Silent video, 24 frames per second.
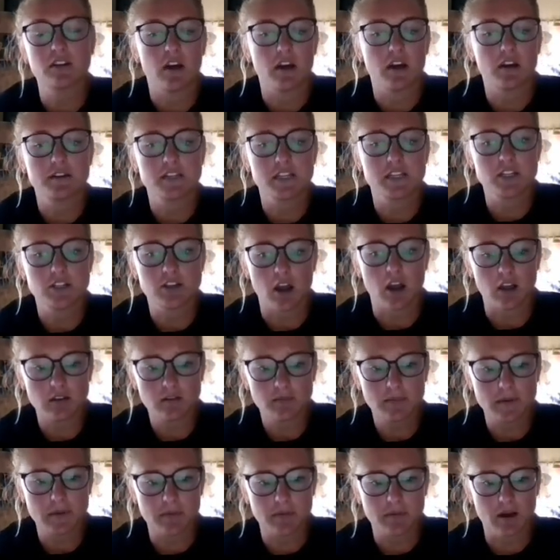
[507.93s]
teach other
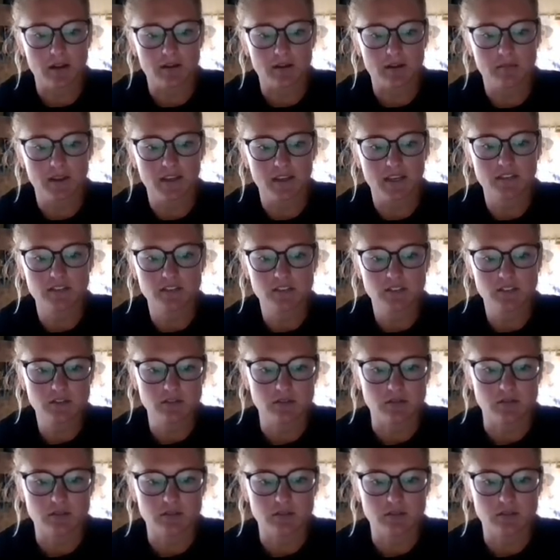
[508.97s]
people how to make it too.